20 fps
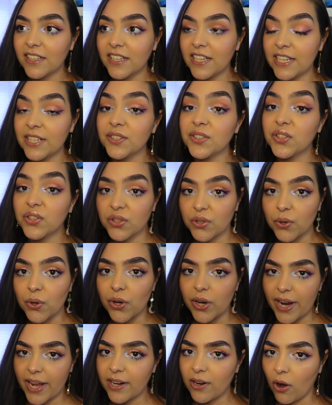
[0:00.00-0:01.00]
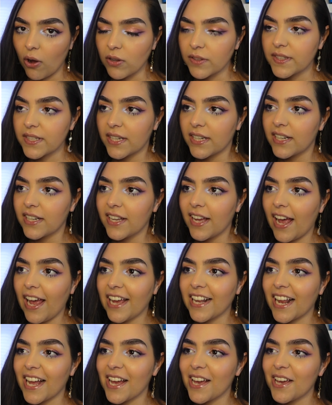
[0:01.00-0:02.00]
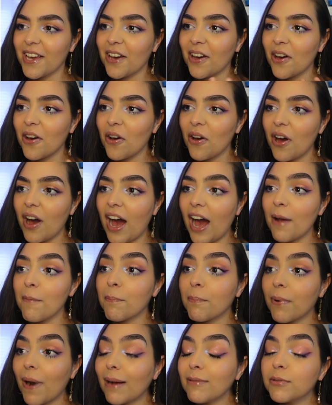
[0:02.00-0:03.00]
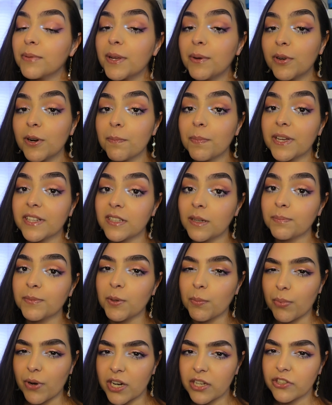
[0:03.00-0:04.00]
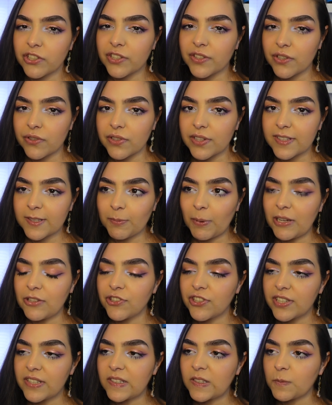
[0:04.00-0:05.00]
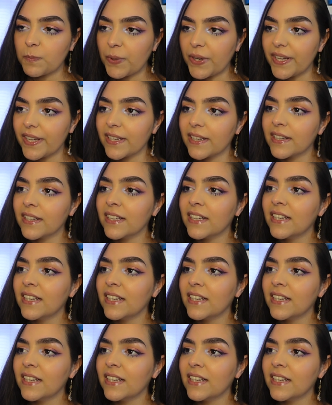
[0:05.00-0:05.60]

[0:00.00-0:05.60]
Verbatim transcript: in store at Ulta and I I probably would have picked up the brushes or the sponges, but